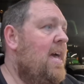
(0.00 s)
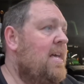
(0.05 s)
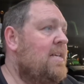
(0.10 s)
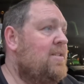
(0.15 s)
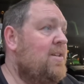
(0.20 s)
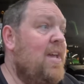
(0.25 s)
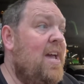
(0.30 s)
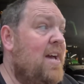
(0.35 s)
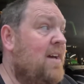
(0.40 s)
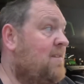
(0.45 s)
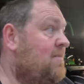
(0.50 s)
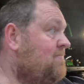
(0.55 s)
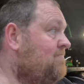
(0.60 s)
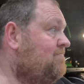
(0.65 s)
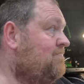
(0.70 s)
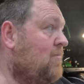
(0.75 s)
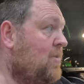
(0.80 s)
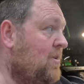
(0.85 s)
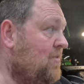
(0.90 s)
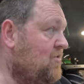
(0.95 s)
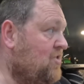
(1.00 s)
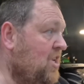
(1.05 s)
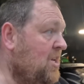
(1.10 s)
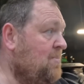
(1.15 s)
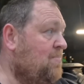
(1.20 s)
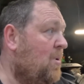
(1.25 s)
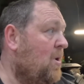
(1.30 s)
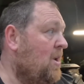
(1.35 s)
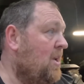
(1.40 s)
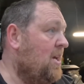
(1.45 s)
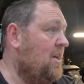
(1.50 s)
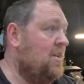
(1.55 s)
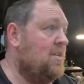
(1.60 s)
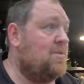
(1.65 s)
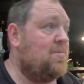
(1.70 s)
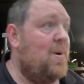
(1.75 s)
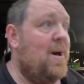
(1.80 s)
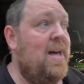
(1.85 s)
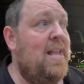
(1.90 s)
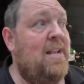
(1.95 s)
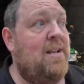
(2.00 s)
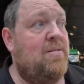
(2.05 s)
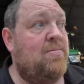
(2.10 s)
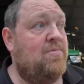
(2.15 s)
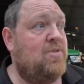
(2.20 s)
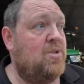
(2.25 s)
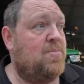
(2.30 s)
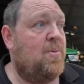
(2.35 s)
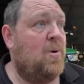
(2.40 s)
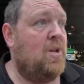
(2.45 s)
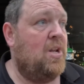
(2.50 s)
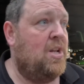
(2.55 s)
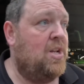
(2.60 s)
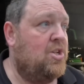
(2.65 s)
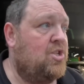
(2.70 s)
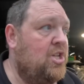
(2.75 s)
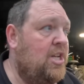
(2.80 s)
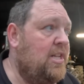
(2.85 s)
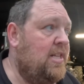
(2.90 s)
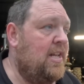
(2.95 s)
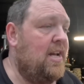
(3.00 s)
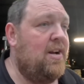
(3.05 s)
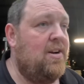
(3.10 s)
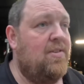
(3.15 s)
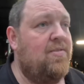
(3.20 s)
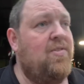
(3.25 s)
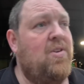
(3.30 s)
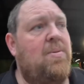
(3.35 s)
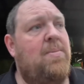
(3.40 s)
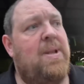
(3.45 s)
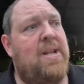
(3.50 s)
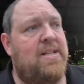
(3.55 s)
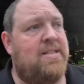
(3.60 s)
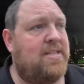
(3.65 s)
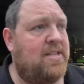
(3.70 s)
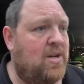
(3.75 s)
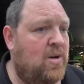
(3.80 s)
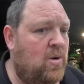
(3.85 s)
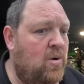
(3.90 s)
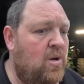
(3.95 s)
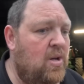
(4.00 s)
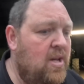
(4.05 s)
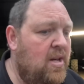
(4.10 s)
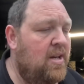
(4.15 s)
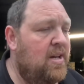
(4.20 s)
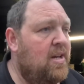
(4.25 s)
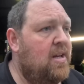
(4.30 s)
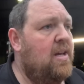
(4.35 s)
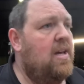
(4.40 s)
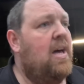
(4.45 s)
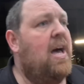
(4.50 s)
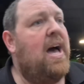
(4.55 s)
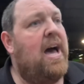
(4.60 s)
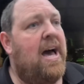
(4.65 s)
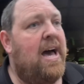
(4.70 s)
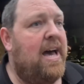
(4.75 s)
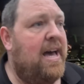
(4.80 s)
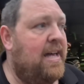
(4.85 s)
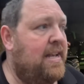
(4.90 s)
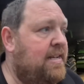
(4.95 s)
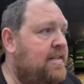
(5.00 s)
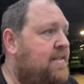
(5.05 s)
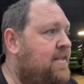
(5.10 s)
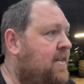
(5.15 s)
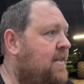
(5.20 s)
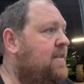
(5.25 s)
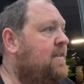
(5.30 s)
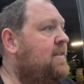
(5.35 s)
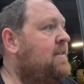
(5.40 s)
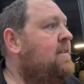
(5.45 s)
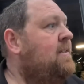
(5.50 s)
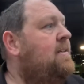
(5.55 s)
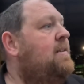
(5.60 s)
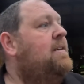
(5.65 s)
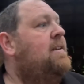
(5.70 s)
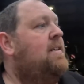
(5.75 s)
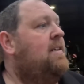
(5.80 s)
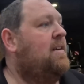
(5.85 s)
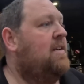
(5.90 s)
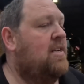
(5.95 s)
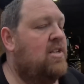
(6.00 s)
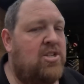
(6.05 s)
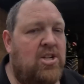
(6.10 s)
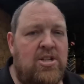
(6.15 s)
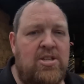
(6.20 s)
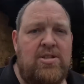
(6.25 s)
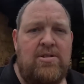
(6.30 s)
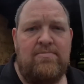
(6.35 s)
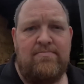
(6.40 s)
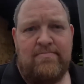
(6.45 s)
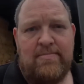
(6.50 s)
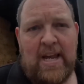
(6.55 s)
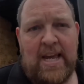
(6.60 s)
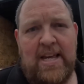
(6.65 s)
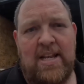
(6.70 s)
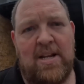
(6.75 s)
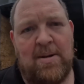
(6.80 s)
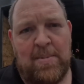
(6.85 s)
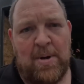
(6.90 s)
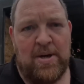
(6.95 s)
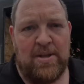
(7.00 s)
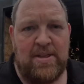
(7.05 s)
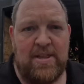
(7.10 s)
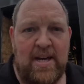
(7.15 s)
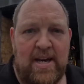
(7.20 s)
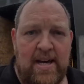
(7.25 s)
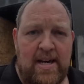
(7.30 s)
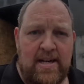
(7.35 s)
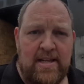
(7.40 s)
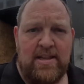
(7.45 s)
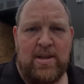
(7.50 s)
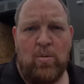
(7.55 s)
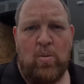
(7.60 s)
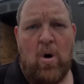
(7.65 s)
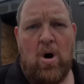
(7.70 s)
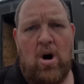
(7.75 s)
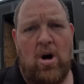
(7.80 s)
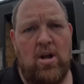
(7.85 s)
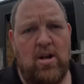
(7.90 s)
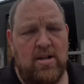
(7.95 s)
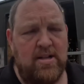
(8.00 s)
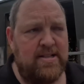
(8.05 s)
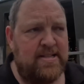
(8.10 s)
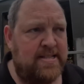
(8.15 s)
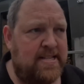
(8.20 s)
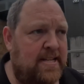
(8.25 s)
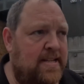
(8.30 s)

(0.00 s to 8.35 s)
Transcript: So yeah, we have sheet pulled out as well. Just pulled out a sheet there a few minutes ago, and just thinking about the walls.